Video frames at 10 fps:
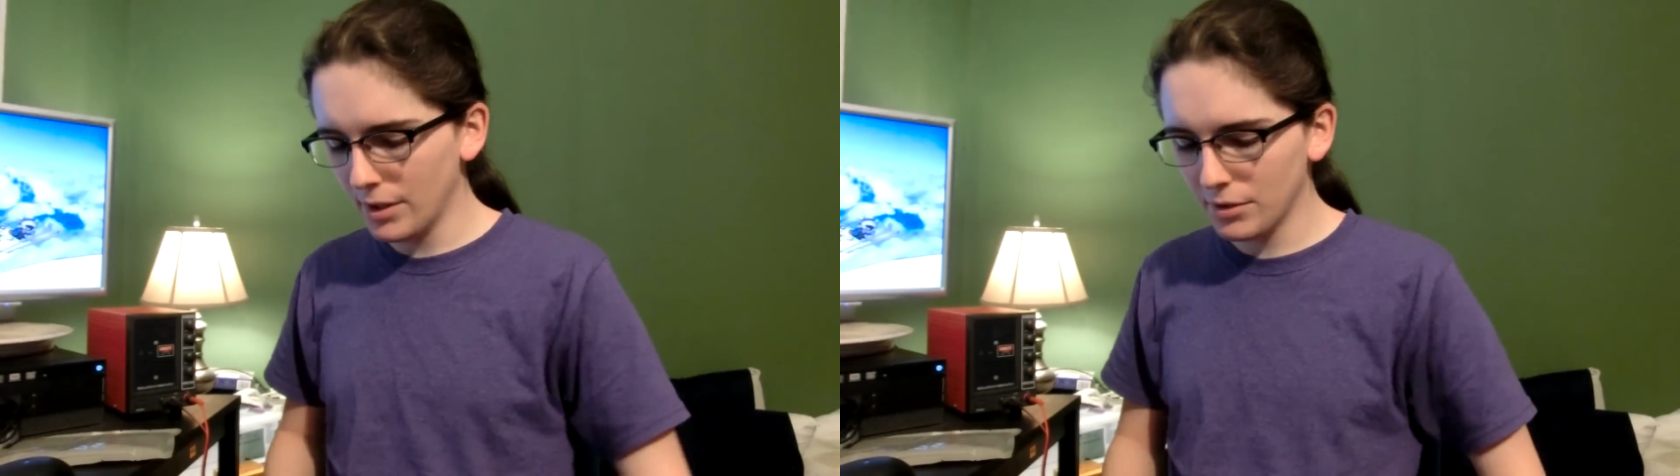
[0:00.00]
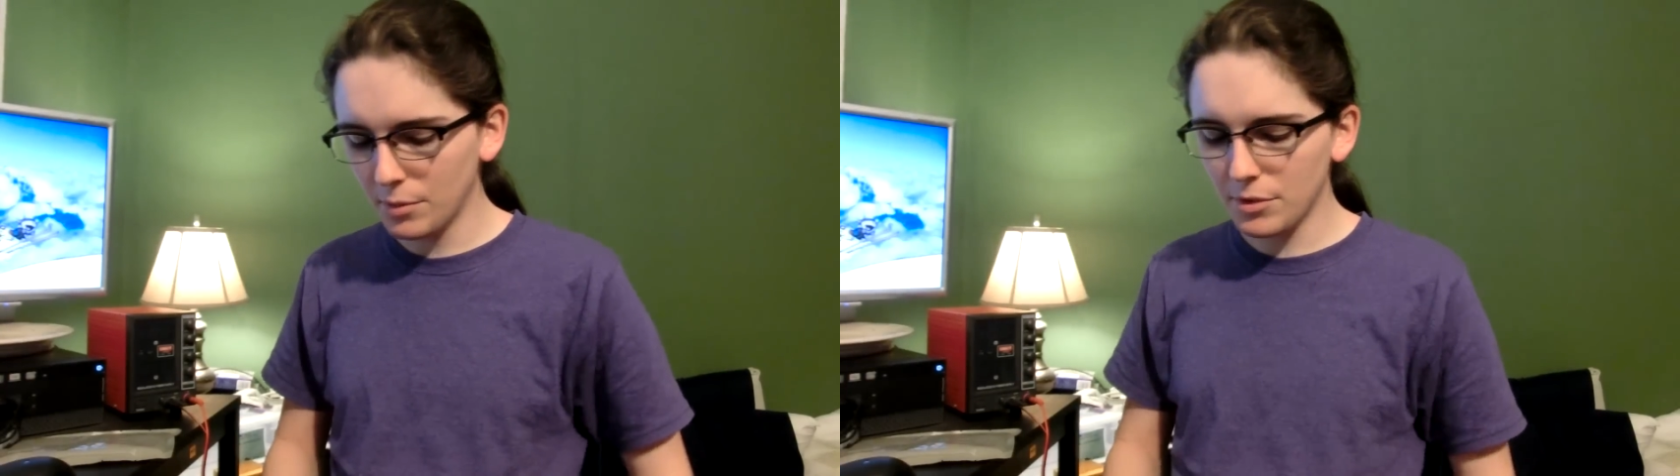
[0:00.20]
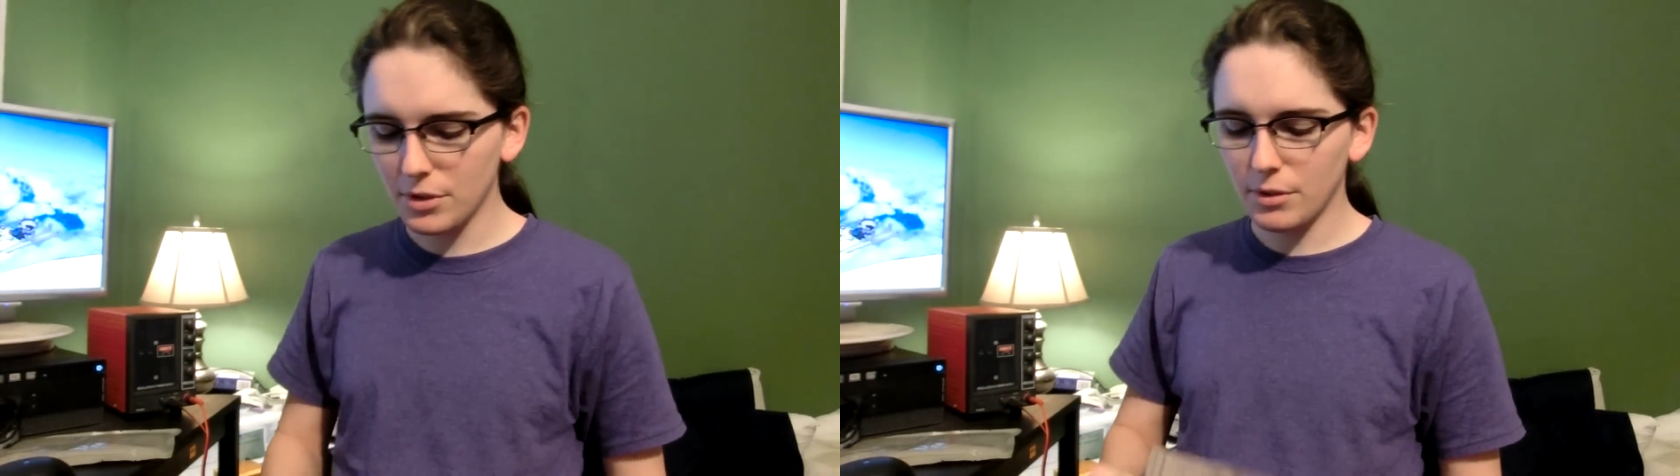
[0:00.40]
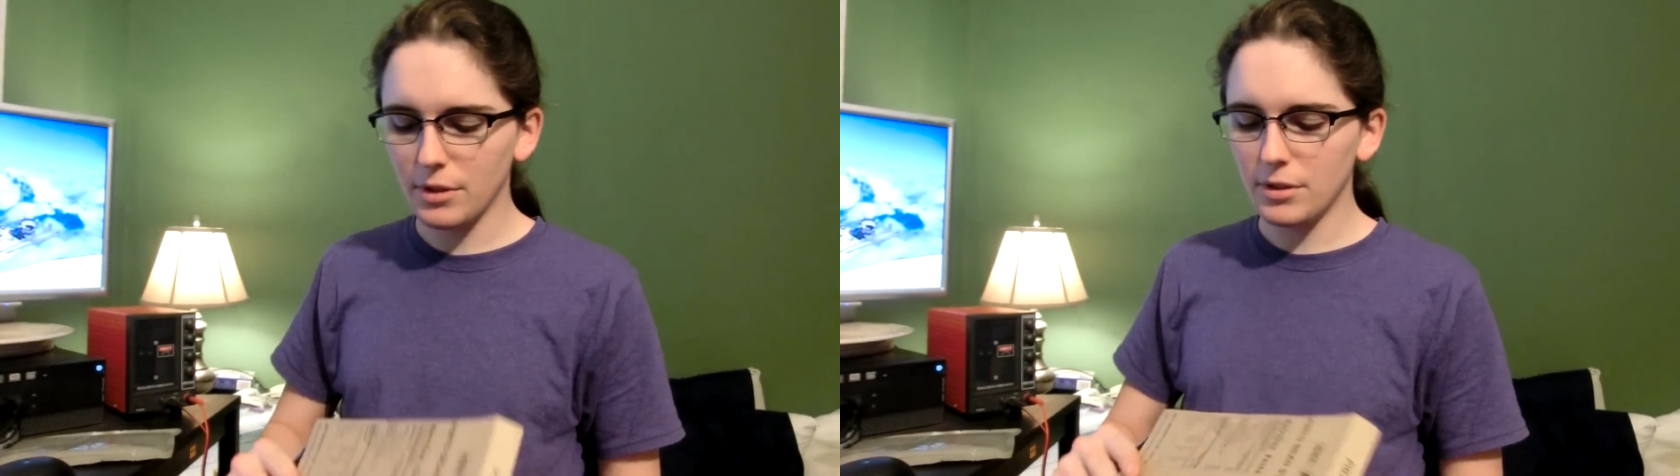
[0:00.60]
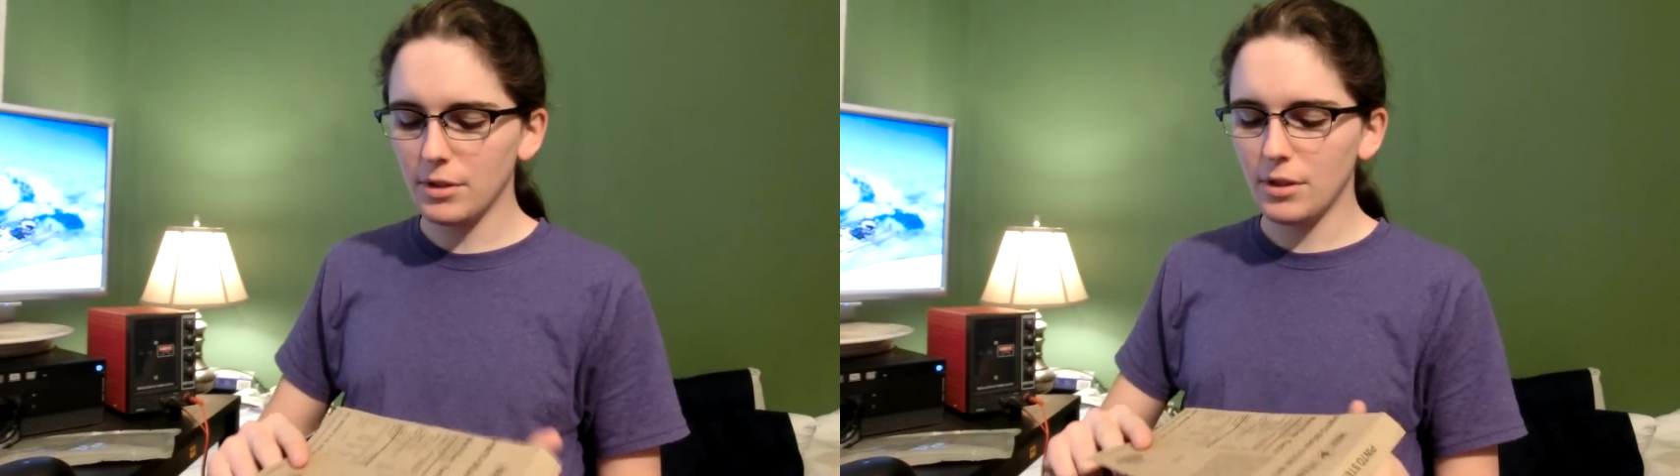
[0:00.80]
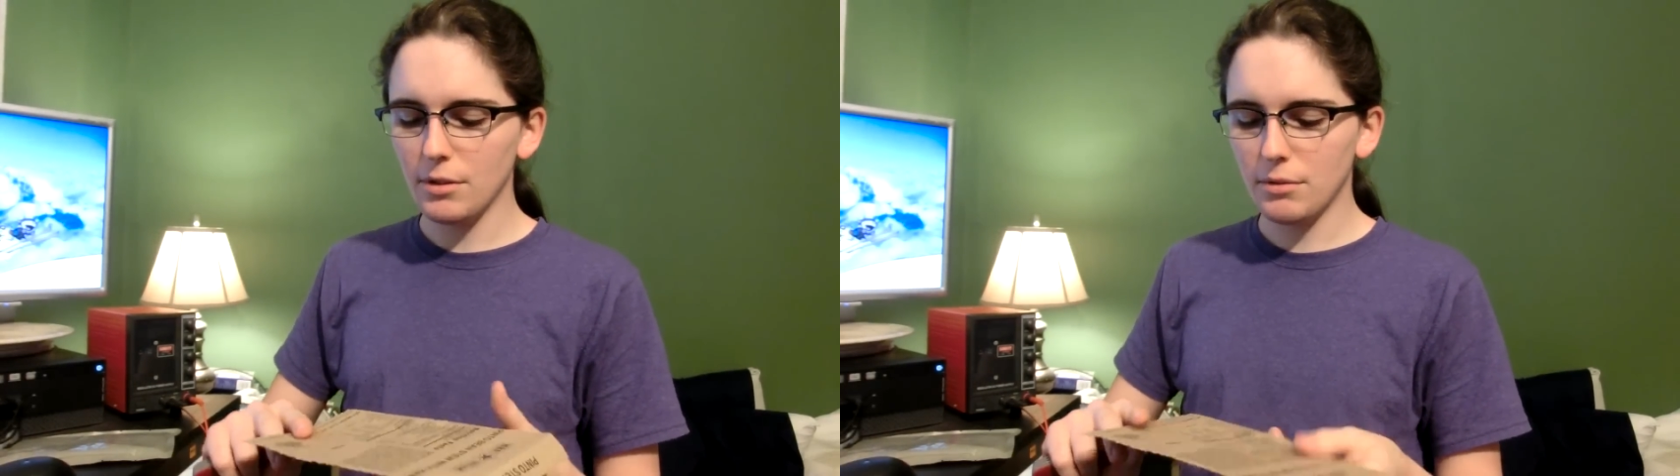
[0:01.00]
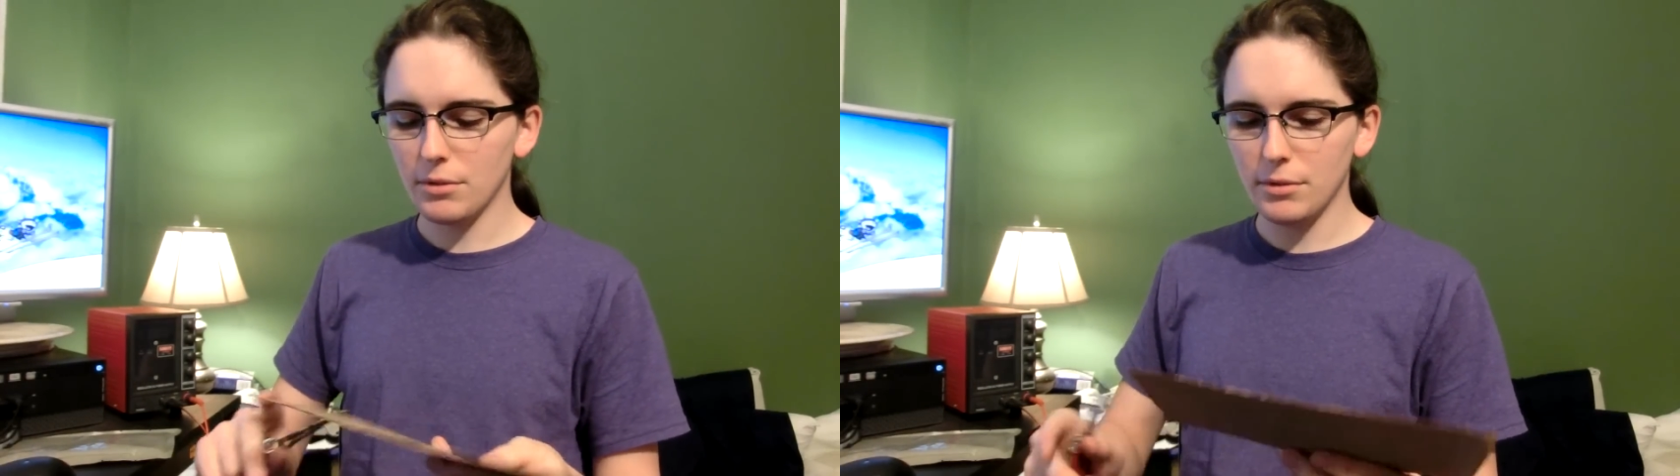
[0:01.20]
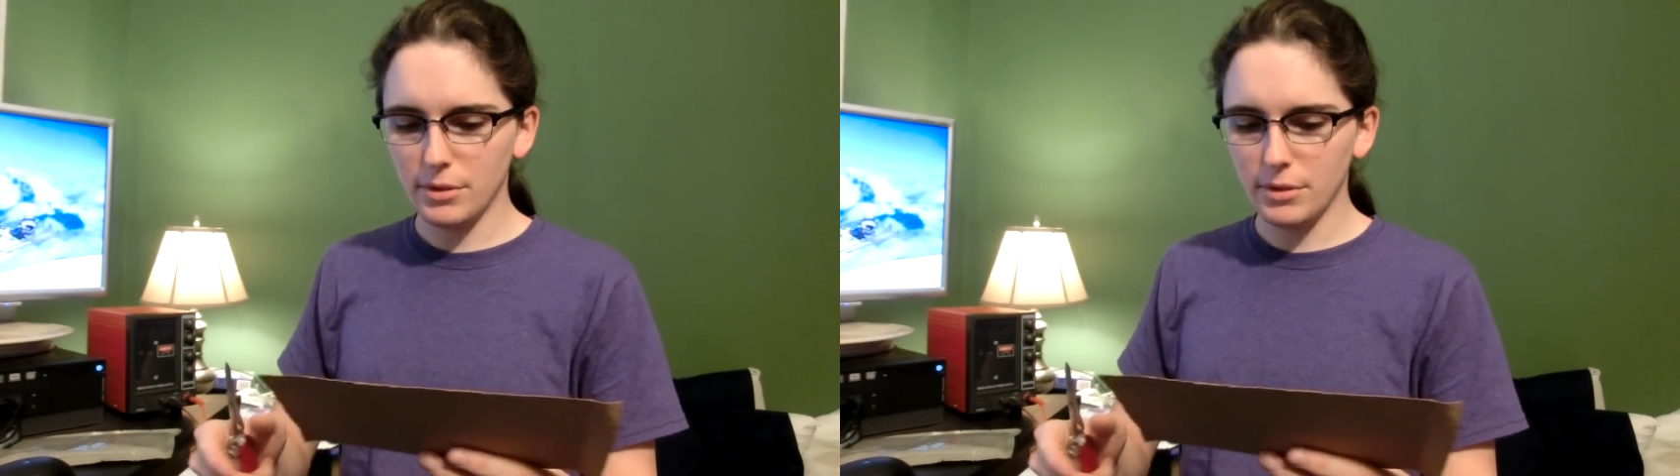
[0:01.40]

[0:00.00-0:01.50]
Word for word: So I'm just going to go through